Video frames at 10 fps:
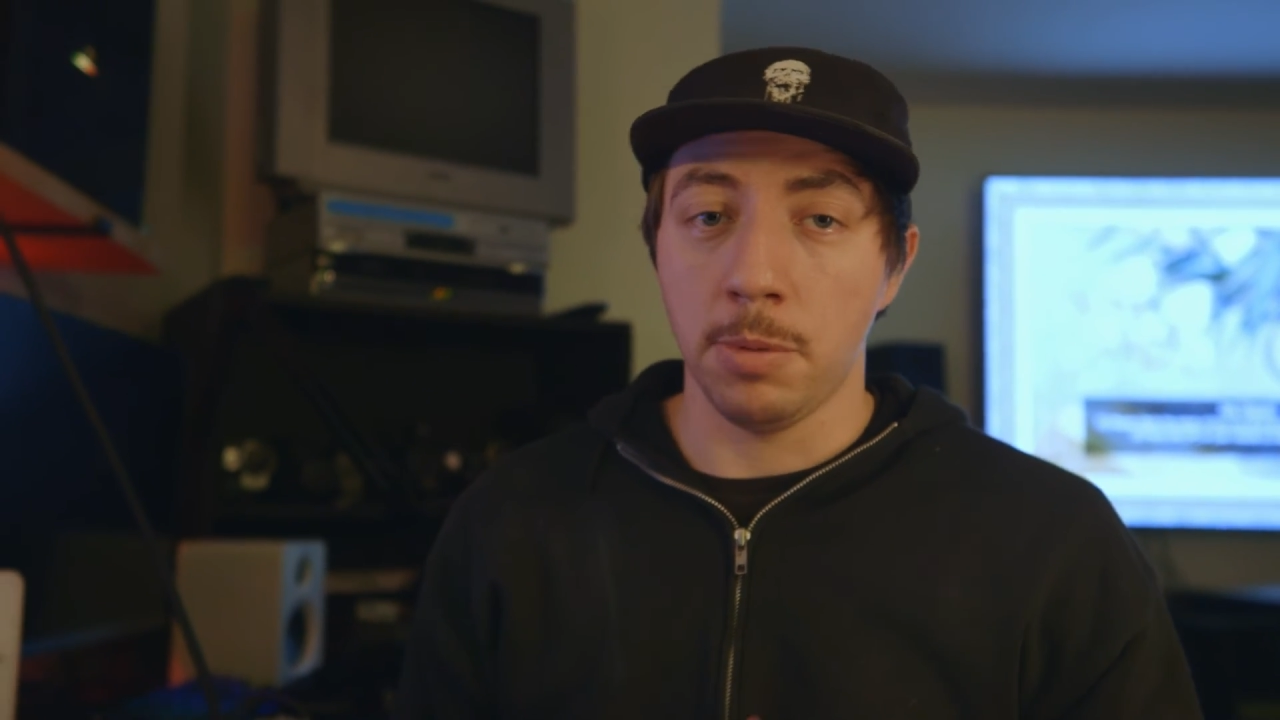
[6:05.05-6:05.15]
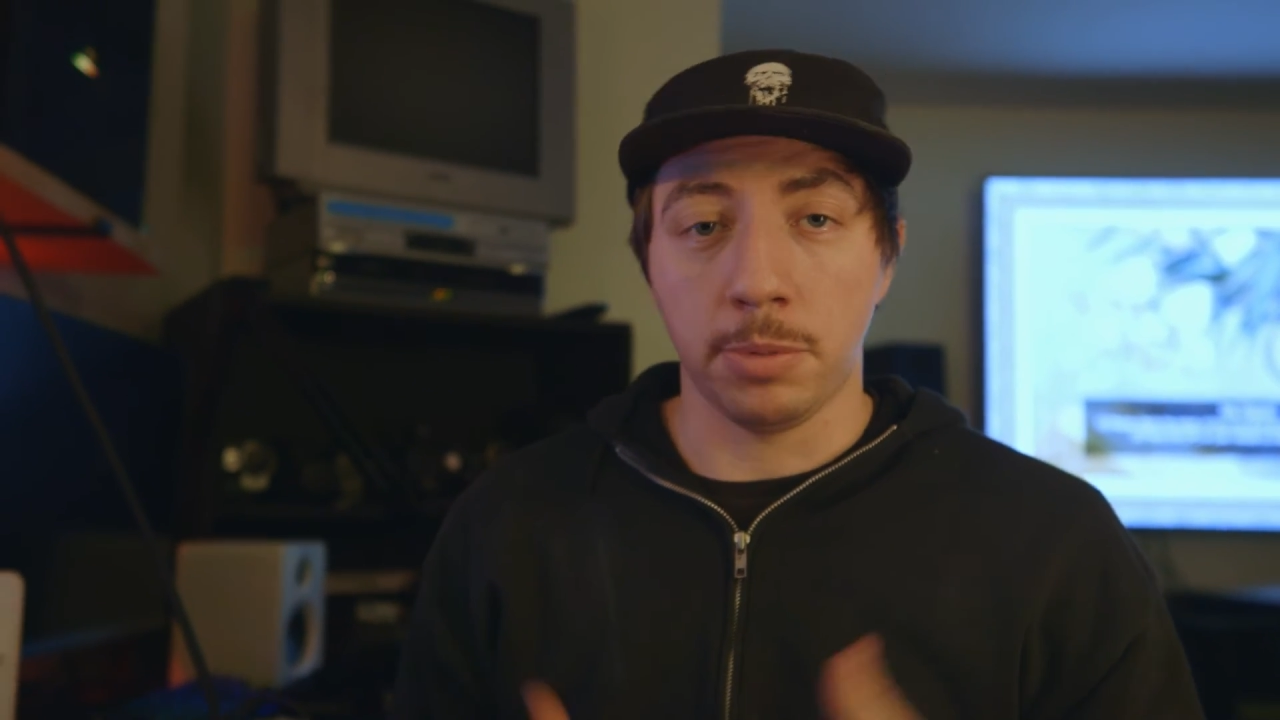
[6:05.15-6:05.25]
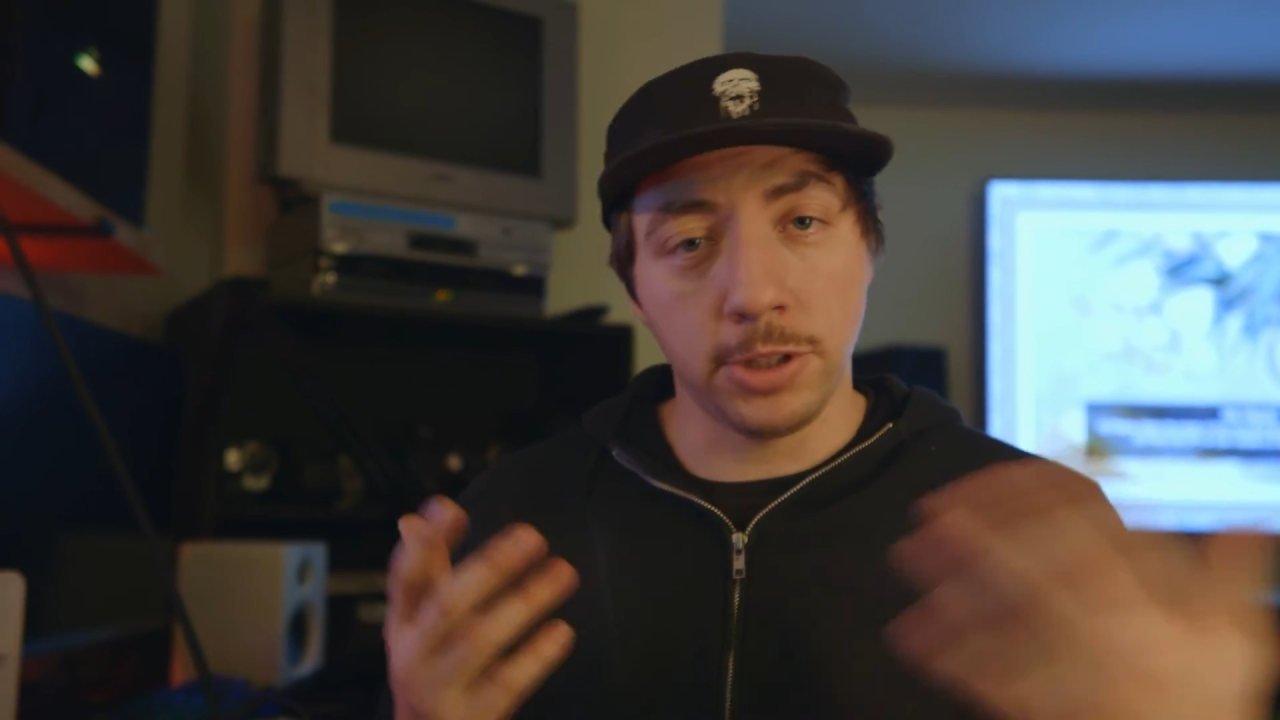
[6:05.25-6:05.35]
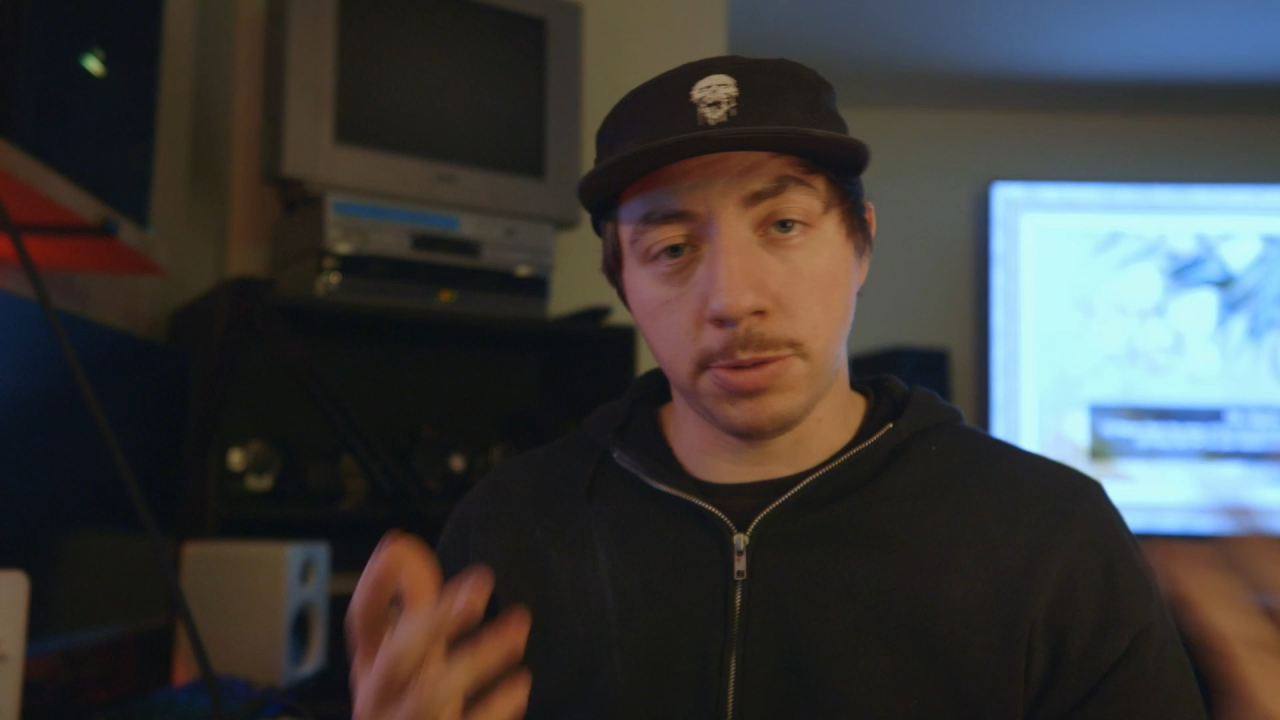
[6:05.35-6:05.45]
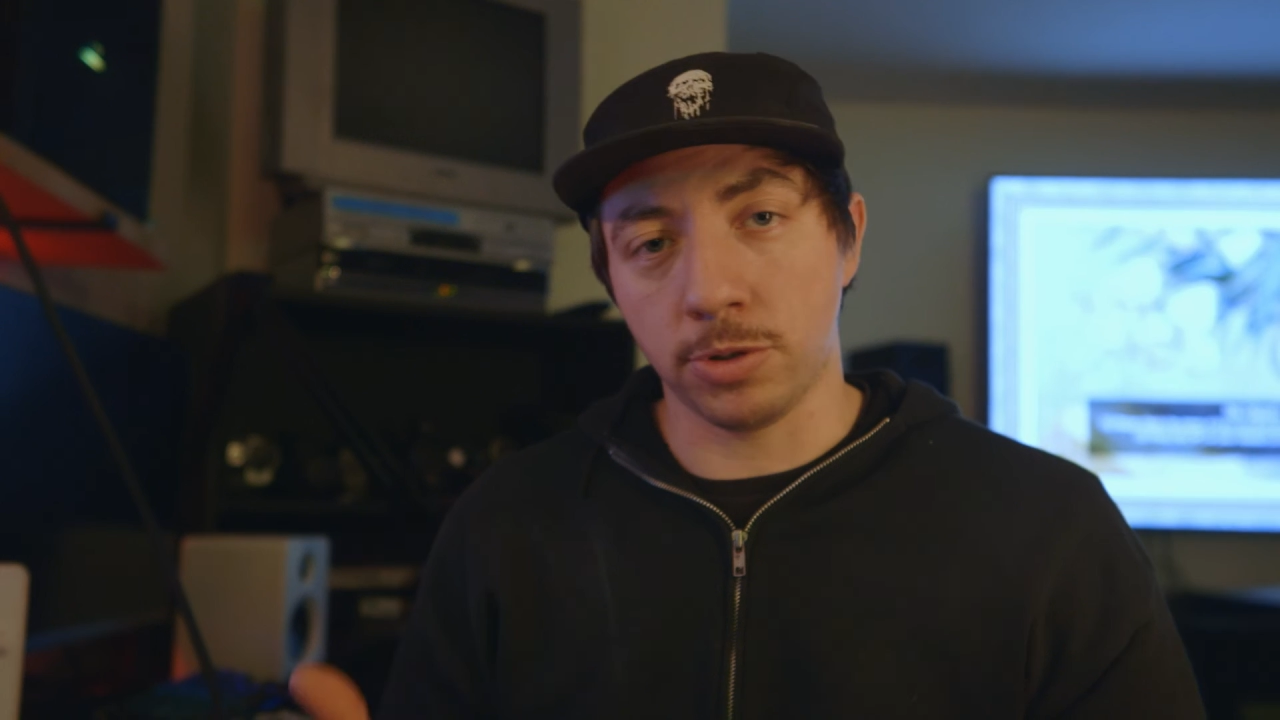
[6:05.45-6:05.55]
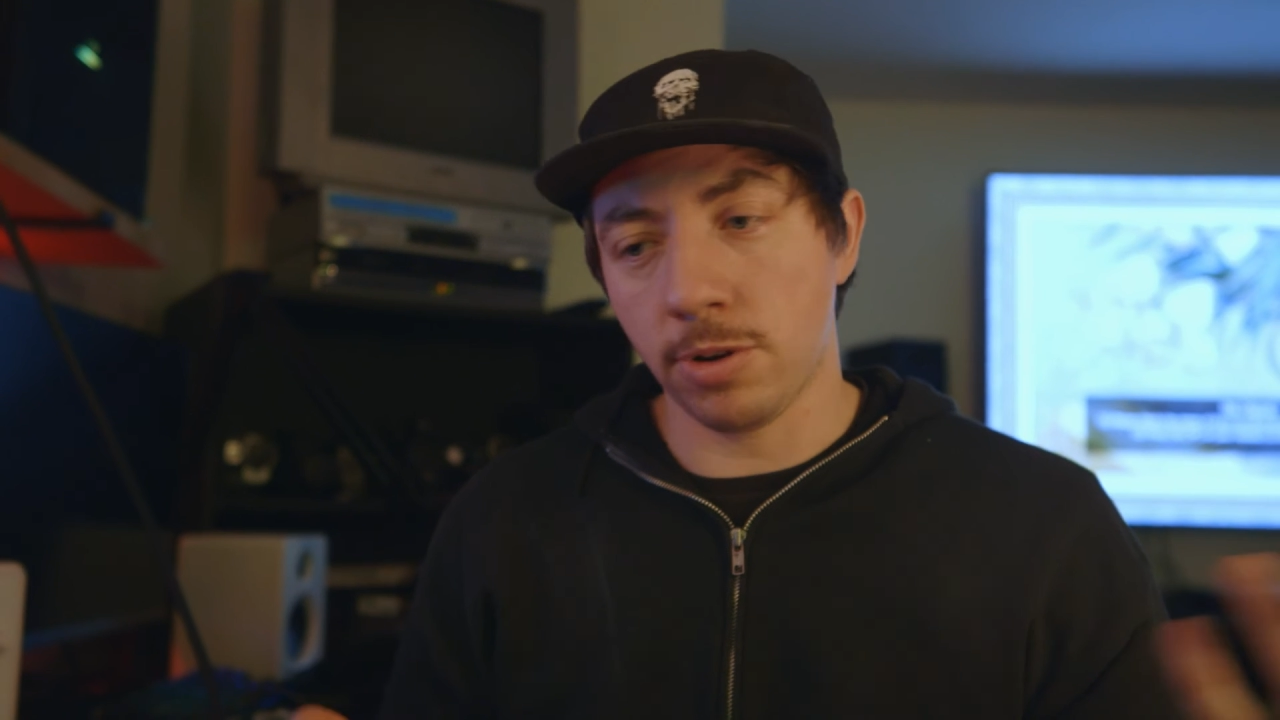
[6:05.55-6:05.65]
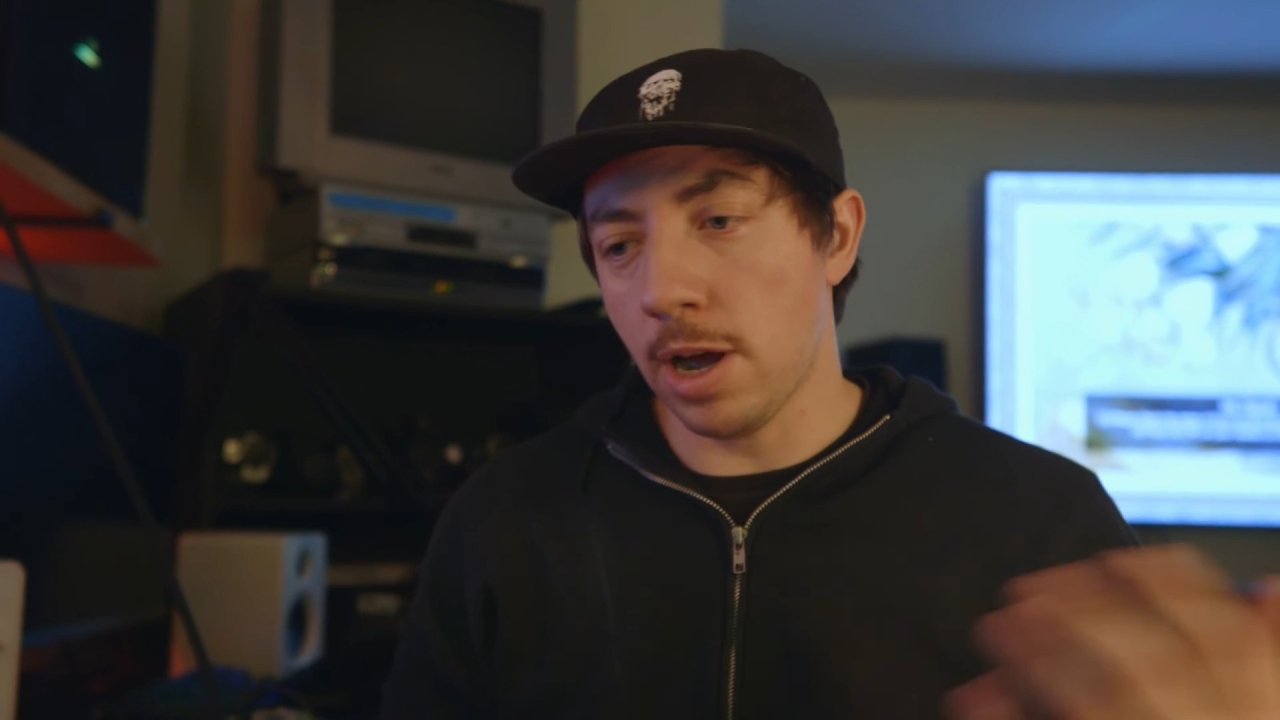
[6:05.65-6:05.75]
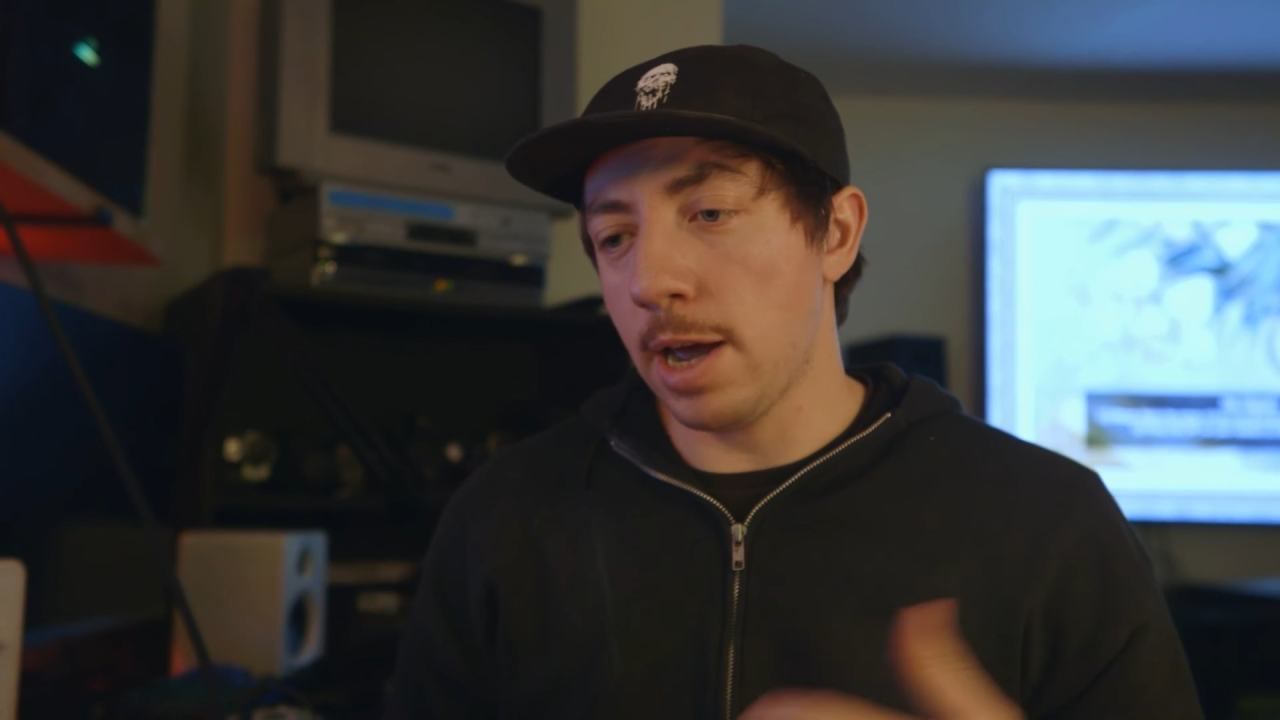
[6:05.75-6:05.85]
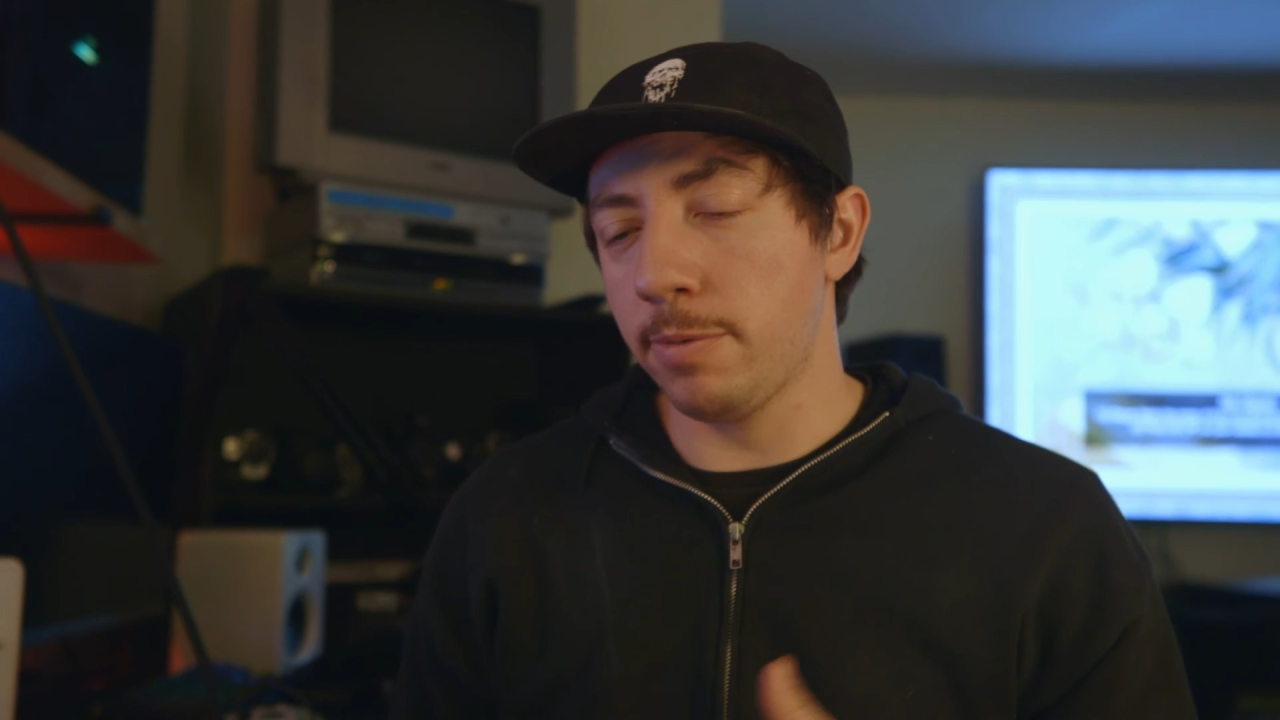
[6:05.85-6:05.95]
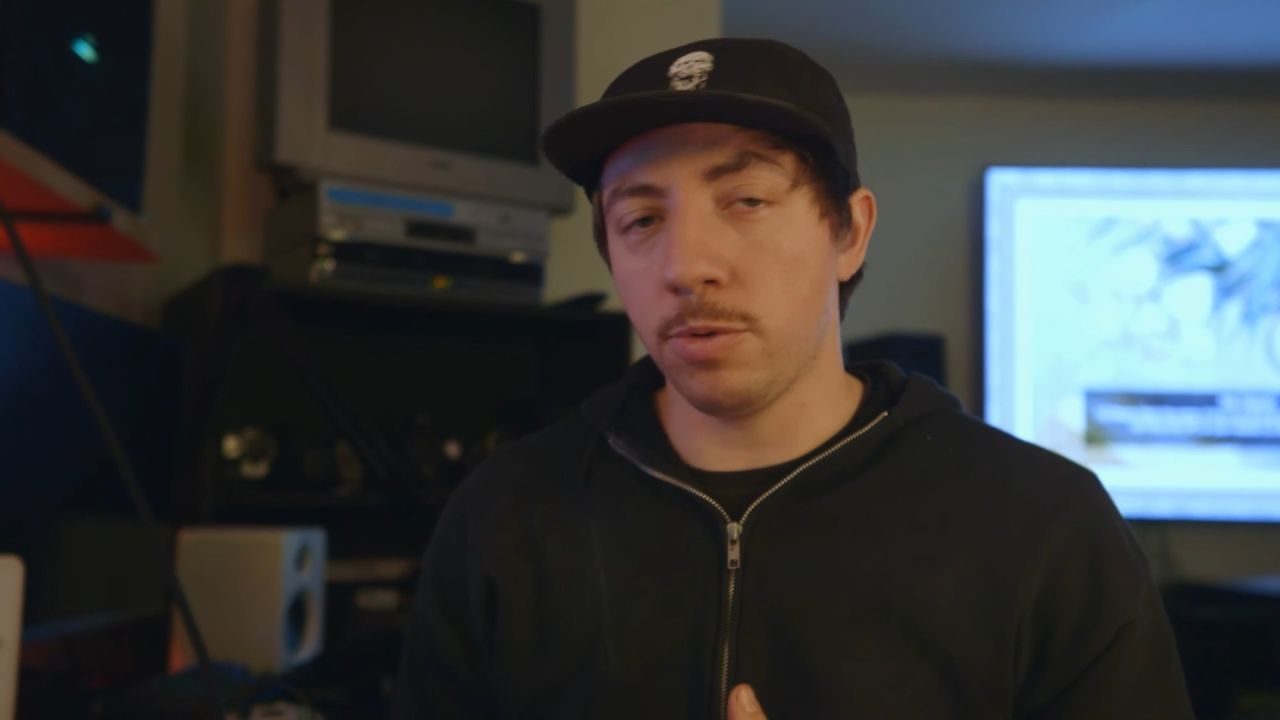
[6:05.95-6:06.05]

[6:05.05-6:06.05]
Please subscribe